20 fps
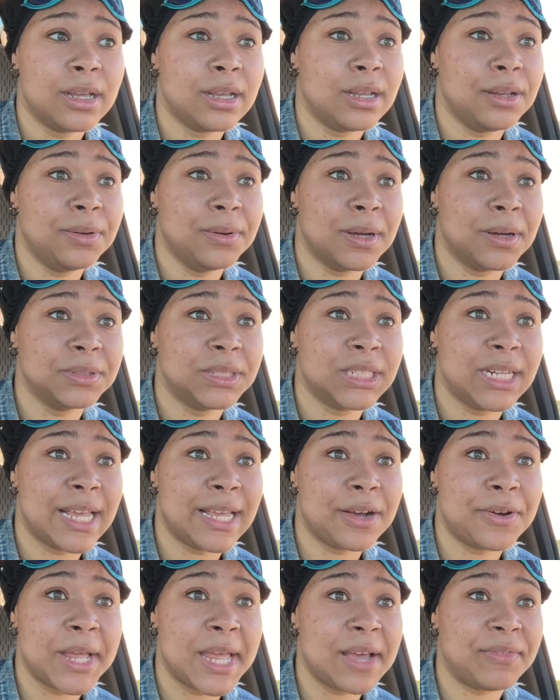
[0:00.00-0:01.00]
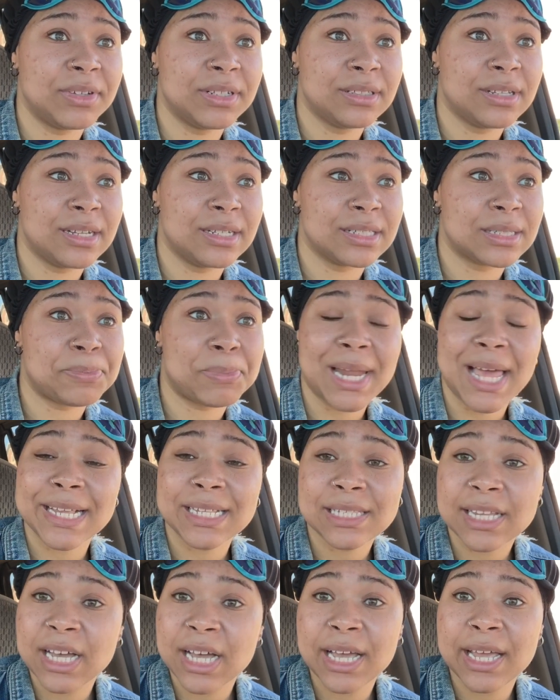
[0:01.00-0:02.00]
You know, she ain't gonna have a
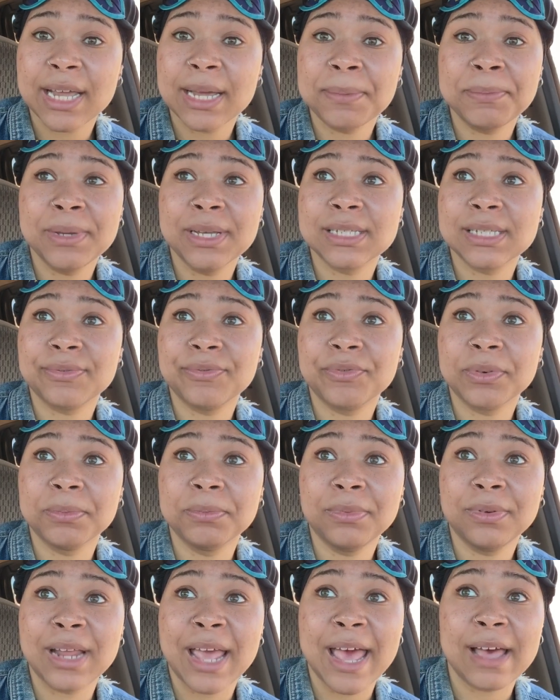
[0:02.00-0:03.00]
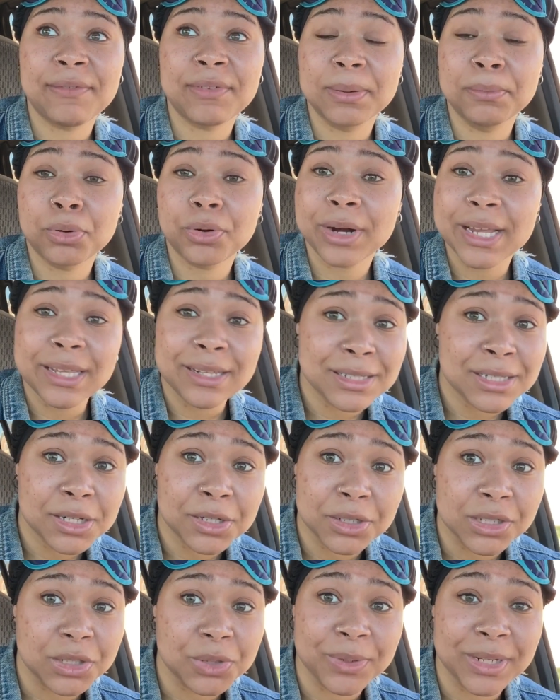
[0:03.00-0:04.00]
splice of her hair missing from having brain
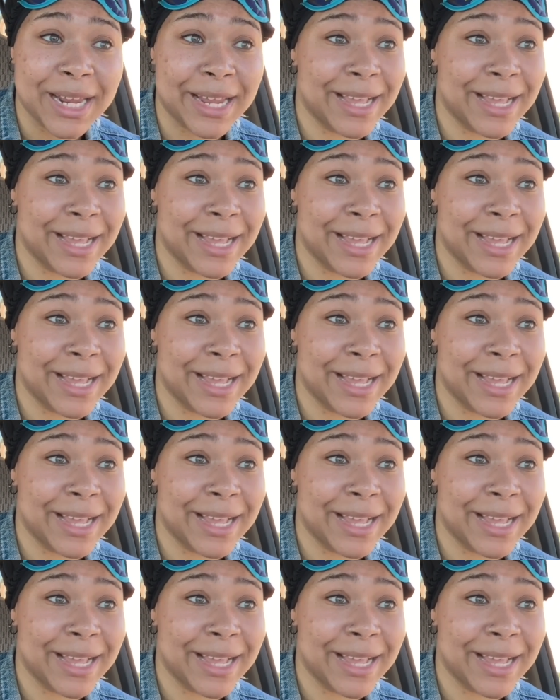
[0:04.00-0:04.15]
surgery.